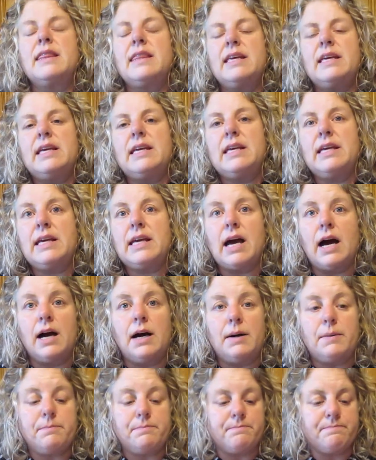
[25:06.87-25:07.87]
the
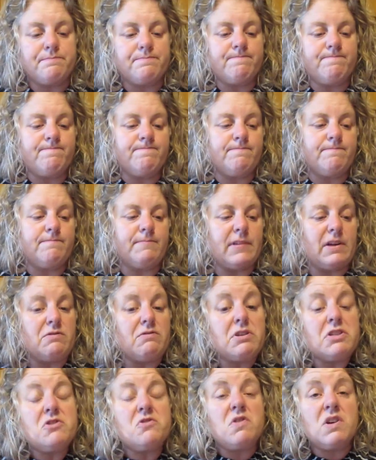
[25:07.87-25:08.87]

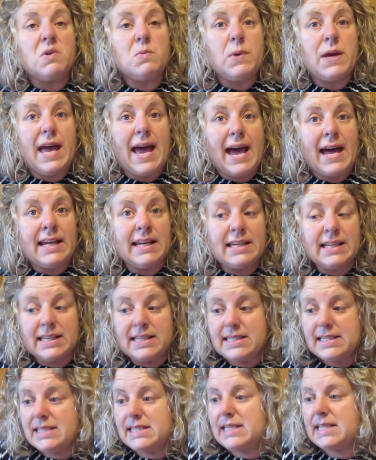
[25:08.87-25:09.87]
retreat we had at
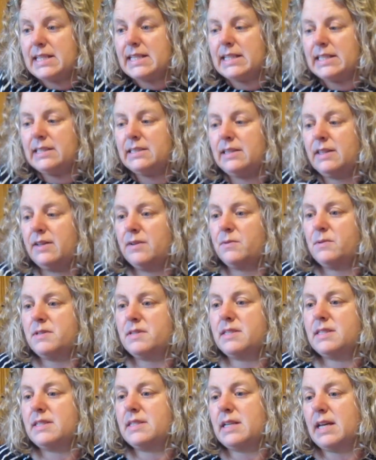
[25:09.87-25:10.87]
East Hill. There
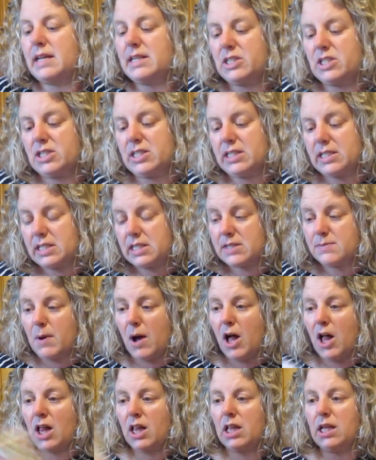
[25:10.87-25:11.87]
was just a
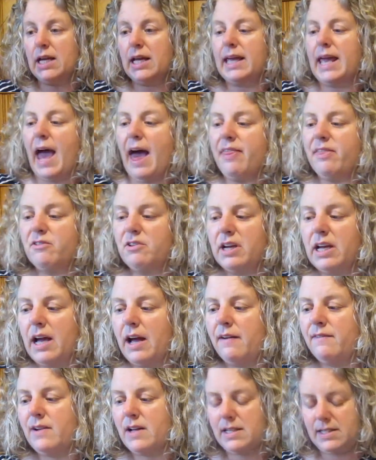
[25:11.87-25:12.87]
small gathering
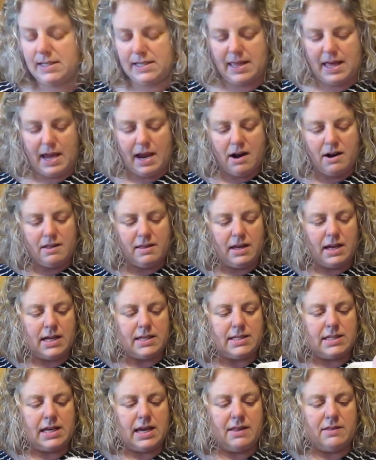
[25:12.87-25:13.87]
of us there that
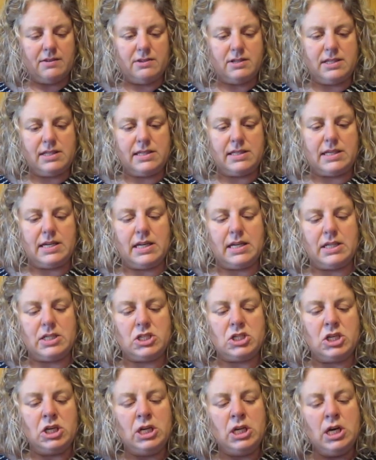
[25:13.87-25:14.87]
got together to
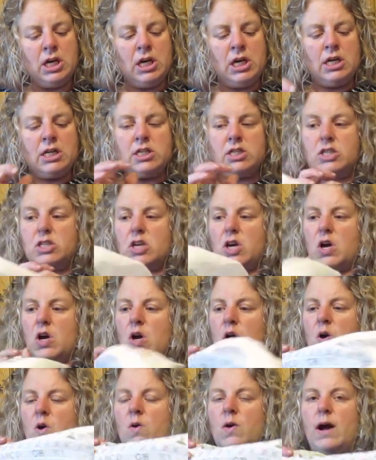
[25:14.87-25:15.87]
stitch.
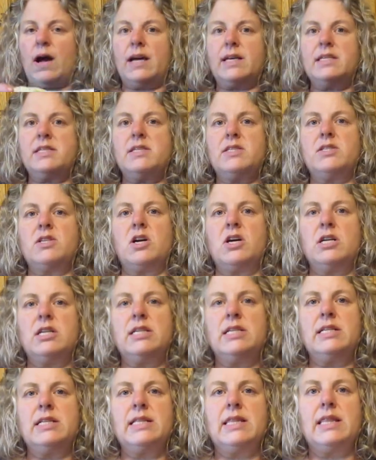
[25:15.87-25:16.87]
So I
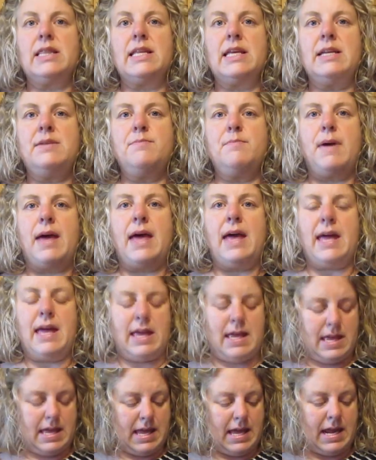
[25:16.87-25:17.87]
started it in
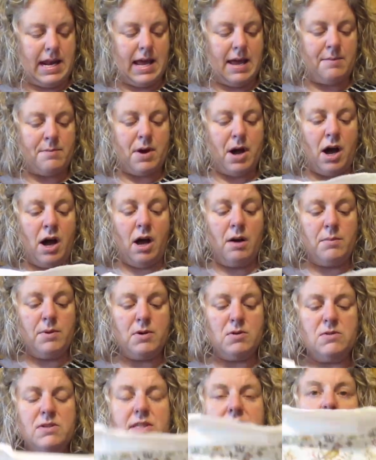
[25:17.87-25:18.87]
May and I'm
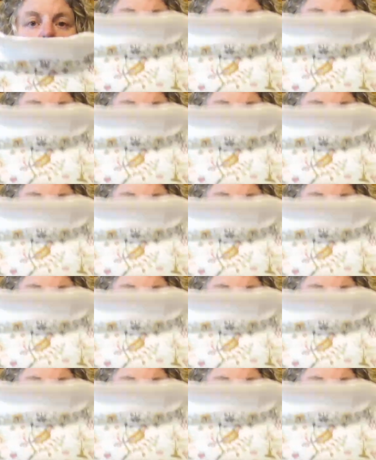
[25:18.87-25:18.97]
almost